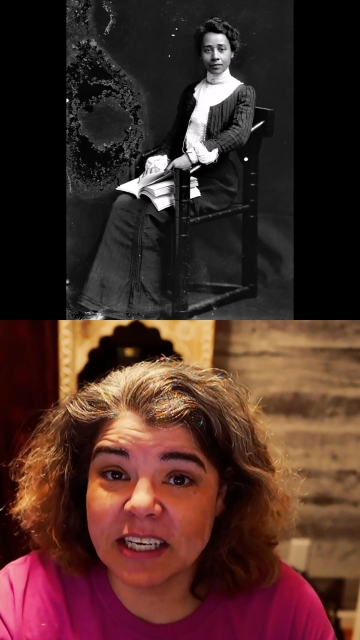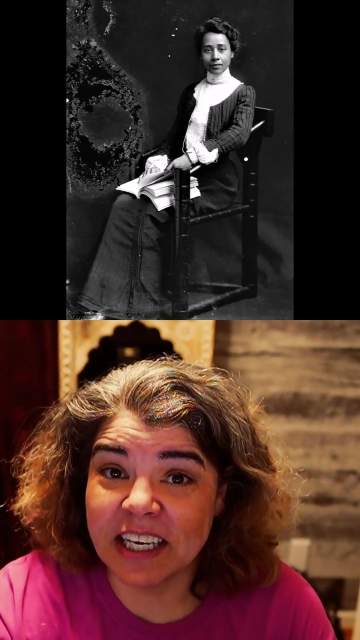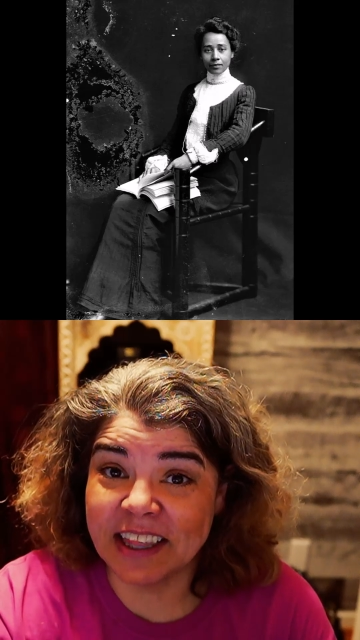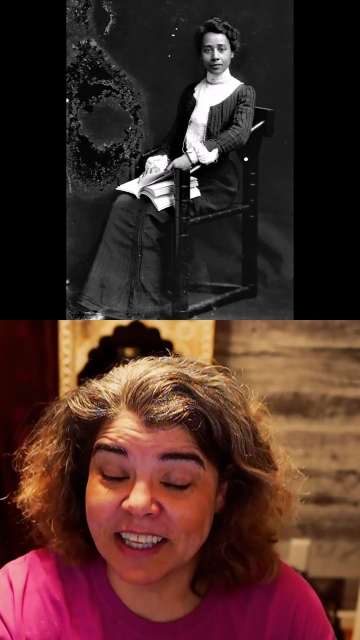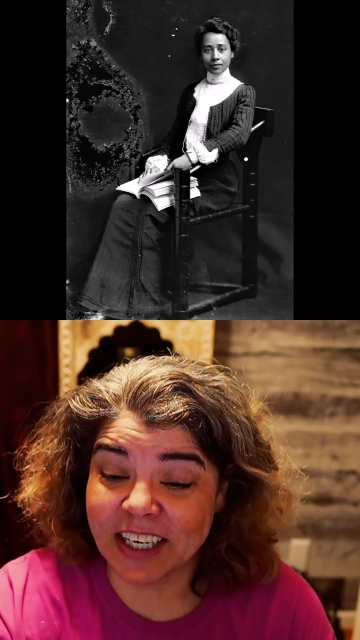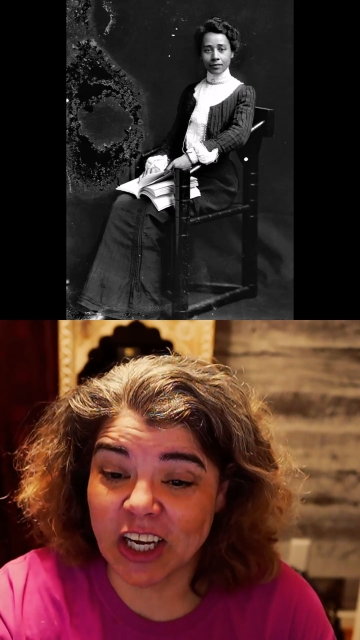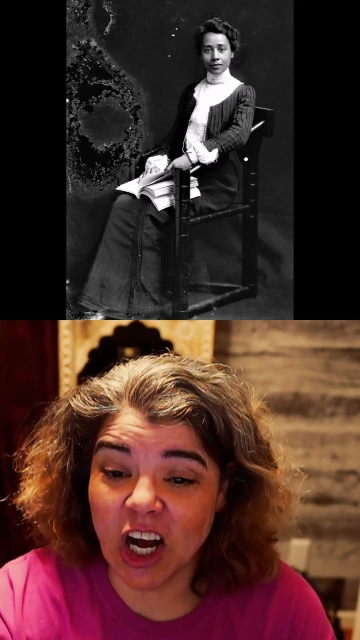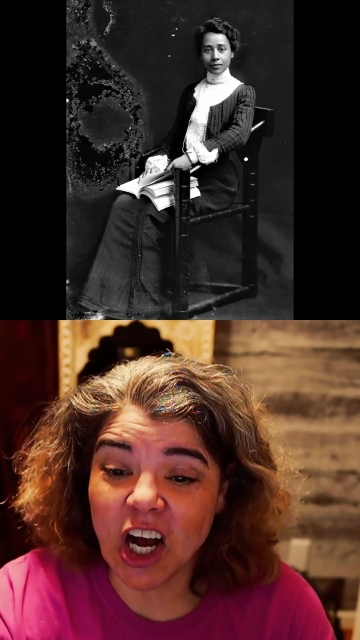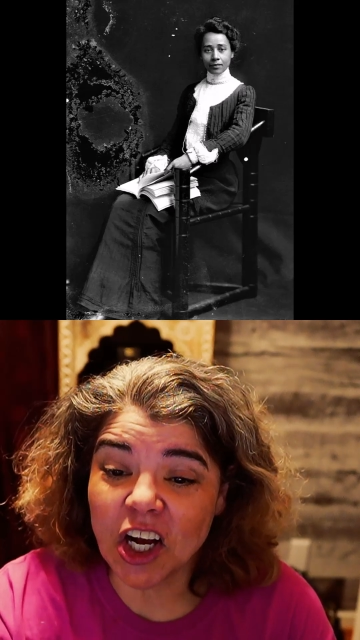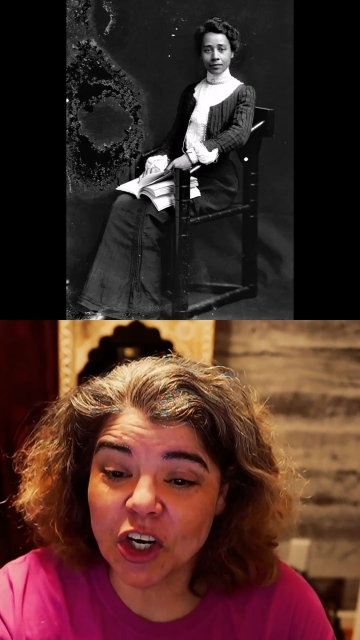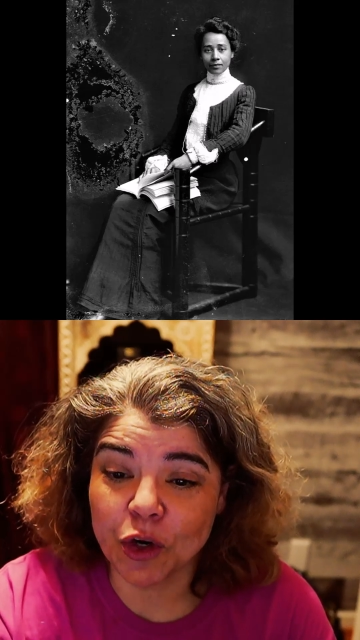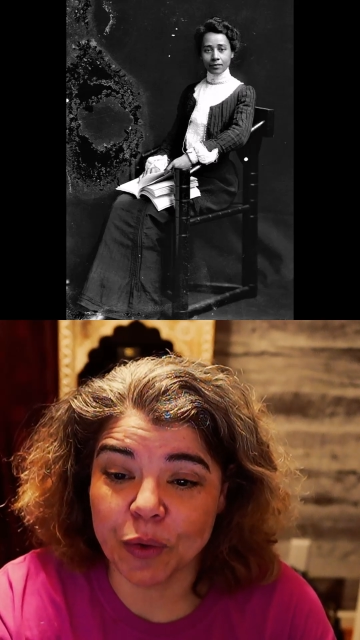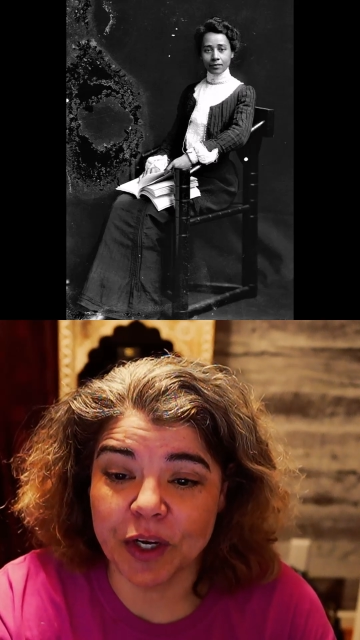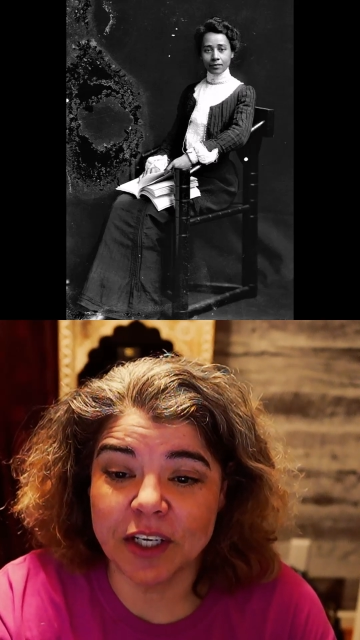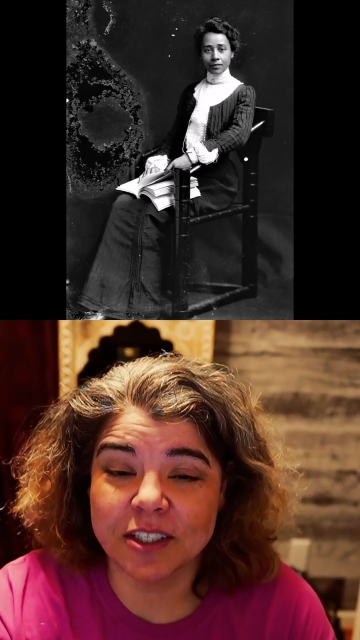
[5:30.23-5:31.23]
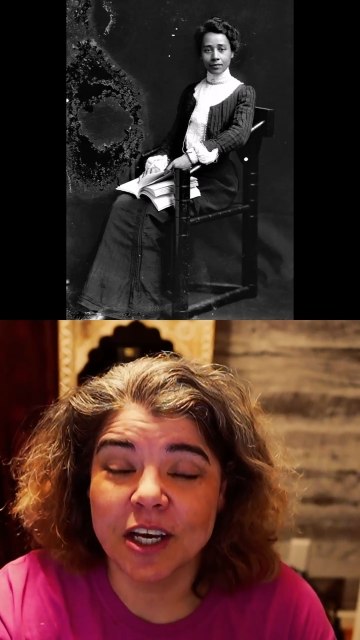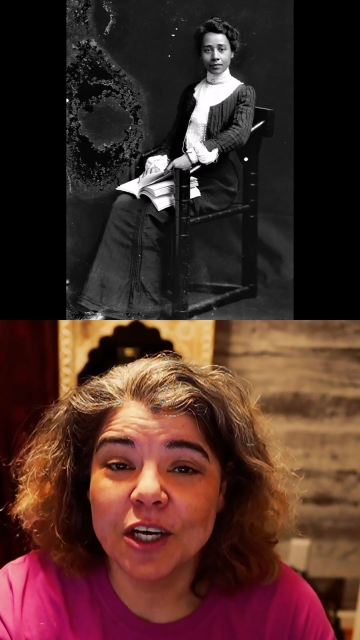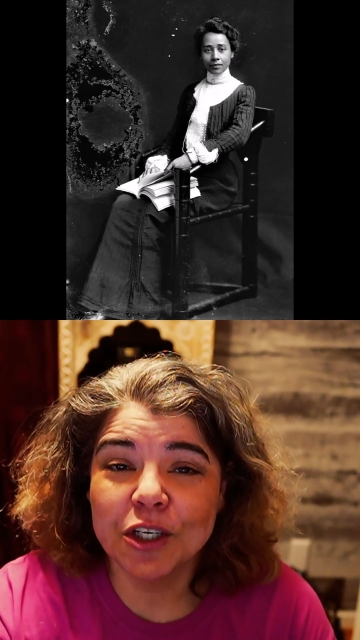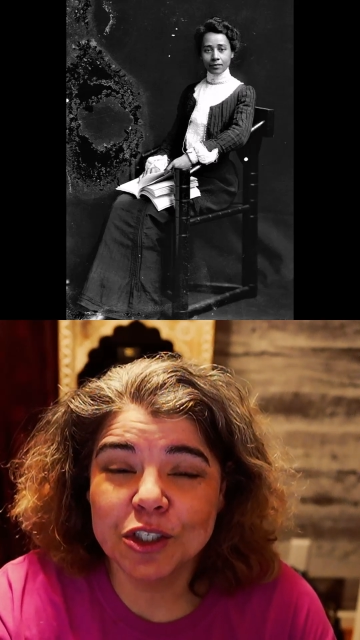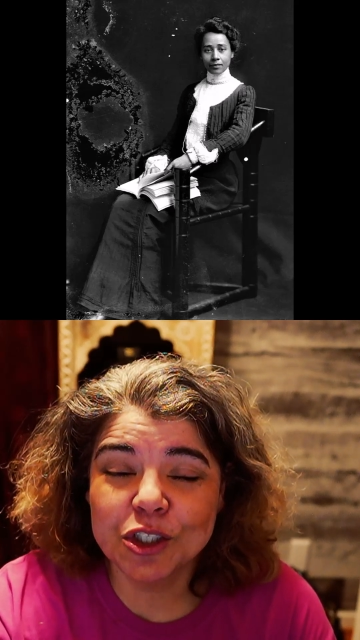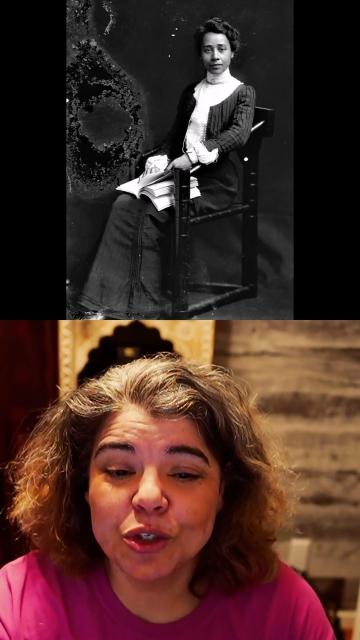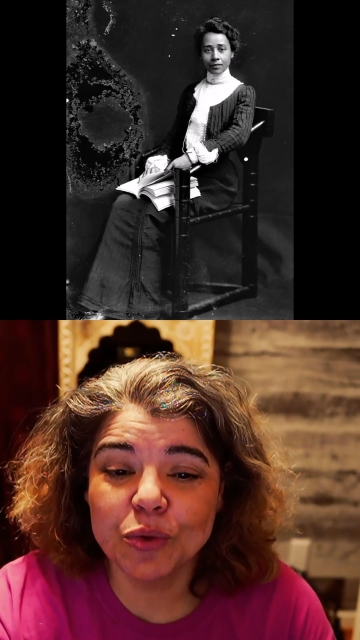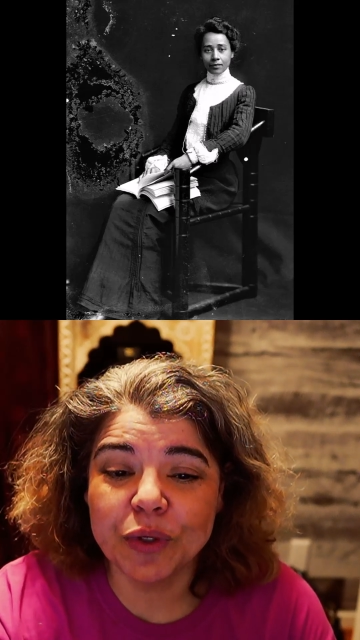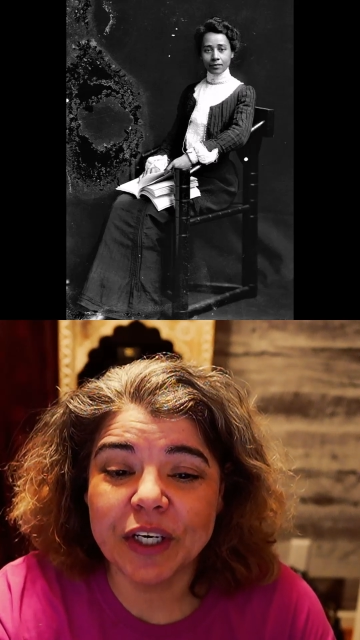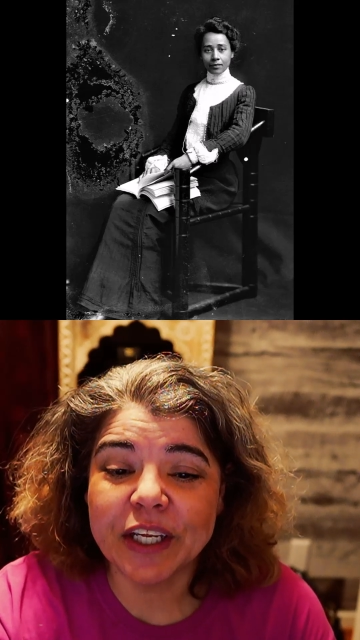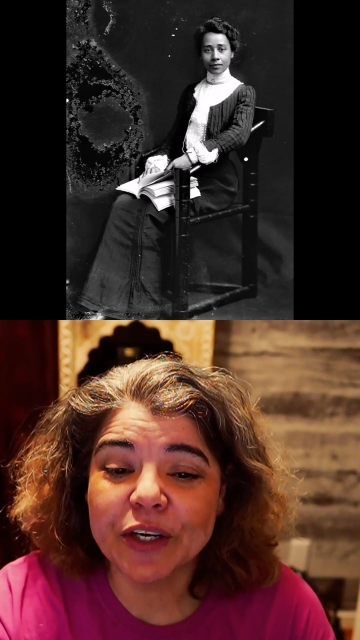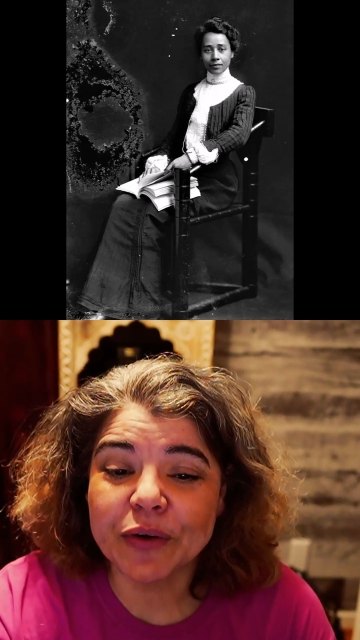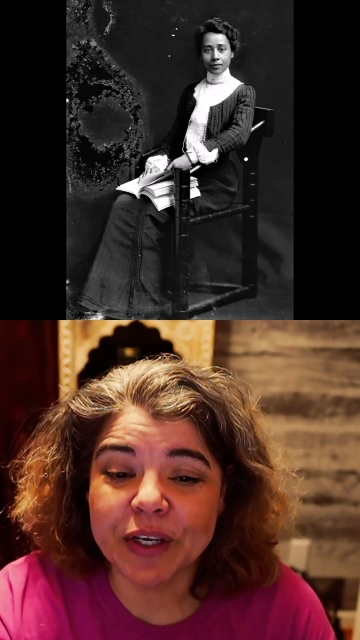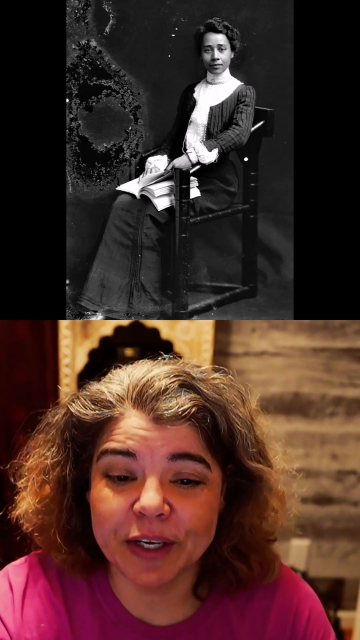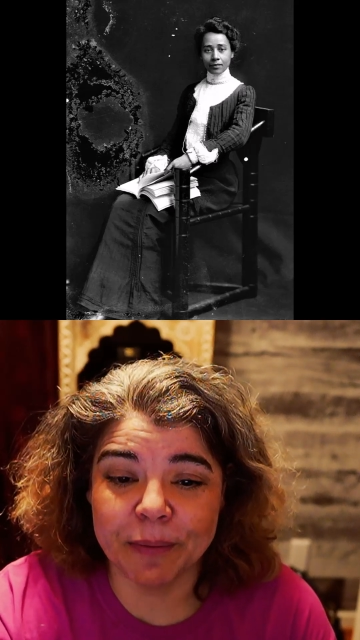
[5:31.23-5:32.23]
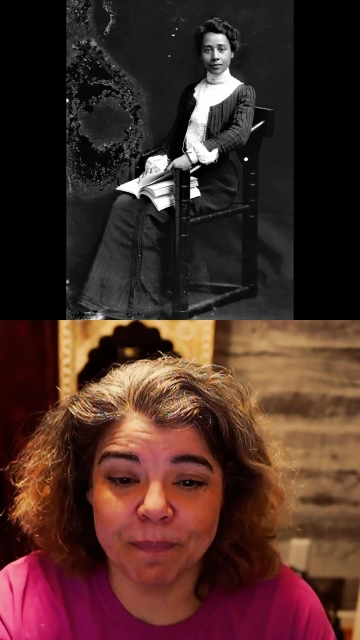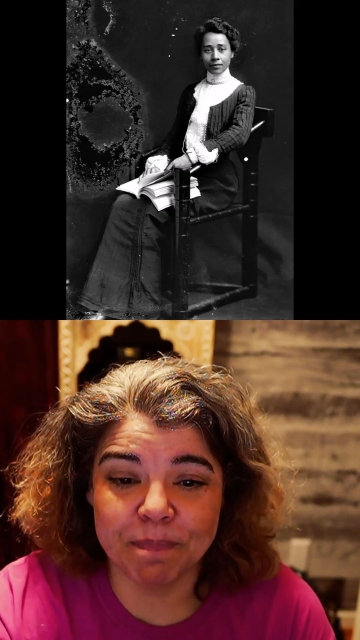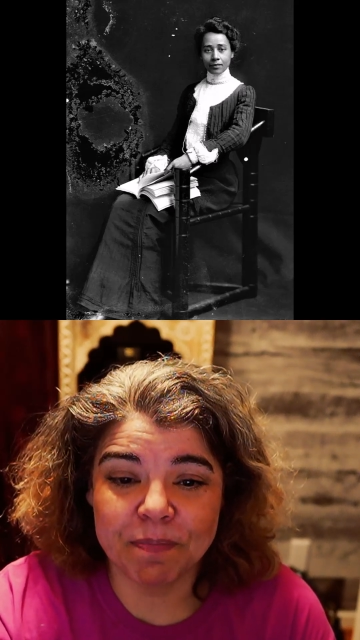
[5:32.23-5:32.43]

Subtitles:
in the concrete too near him.